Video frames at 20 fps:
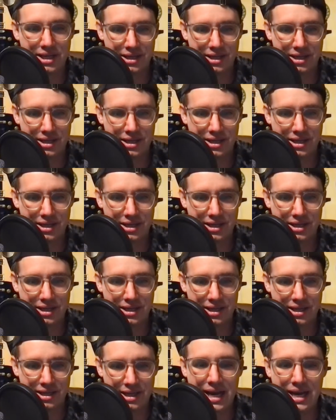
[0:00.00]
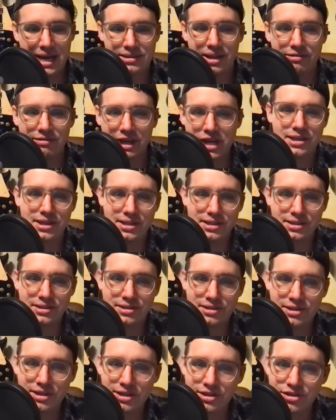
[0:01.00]
in guys
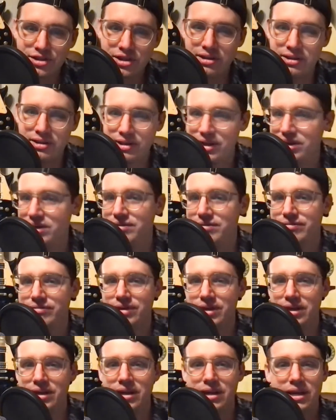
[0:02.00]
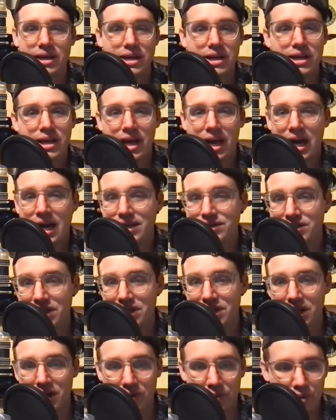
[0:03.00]
like Frank Jackson and TJ
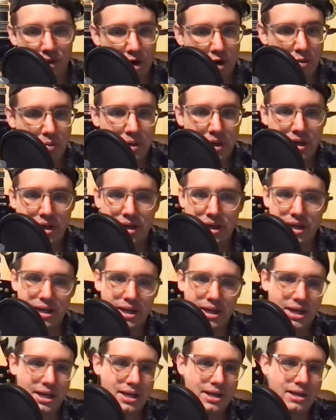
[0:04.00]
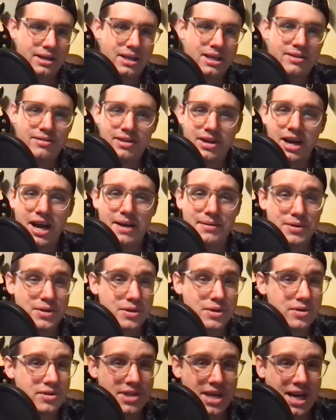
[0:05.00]
Leaf and Isaiah
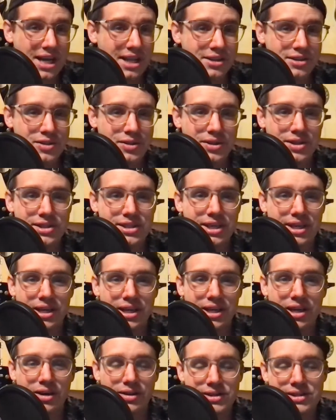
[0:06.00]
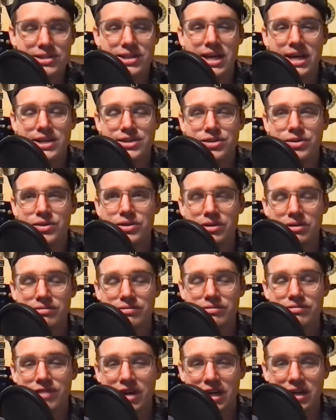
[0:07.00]
Roby and even Hamidou Diallo to an extent. Like
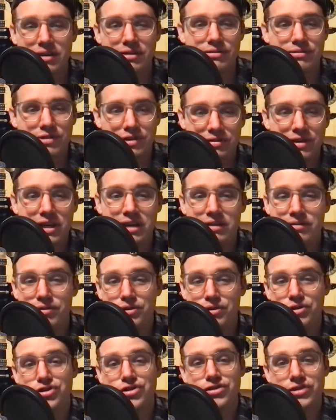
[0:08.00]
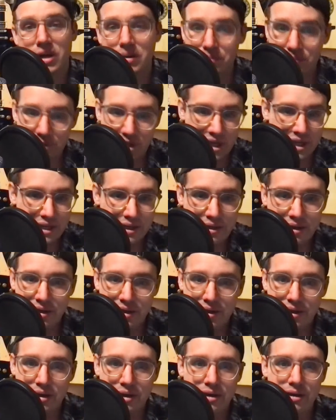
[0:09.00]
all these guys are either fighting for
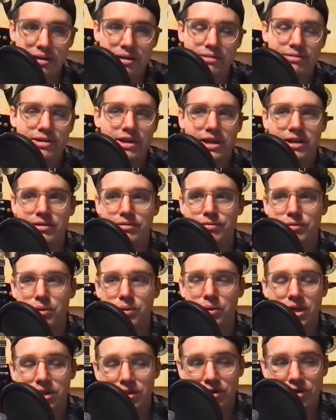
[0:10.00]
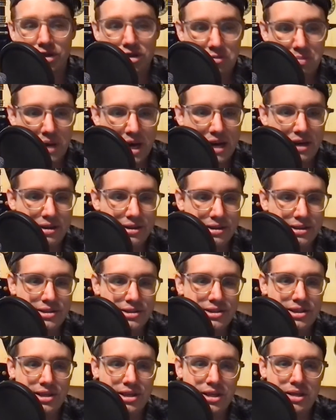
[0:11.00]
something. They're fighting for either a
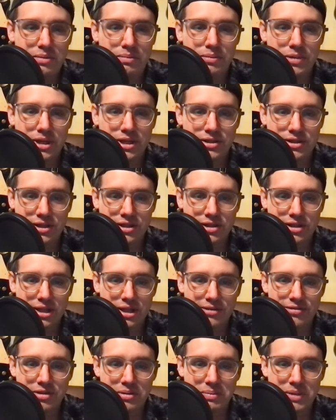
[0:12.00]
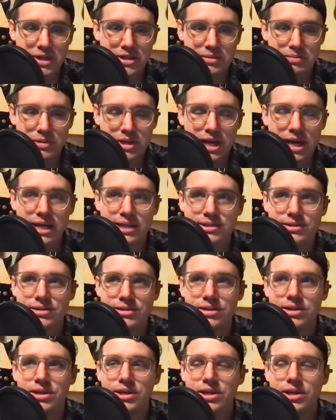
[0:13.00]
spot on the team because they still have to make some
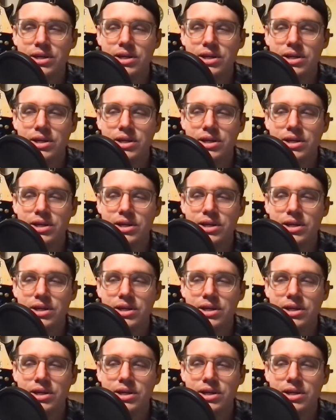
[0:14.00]
cuts,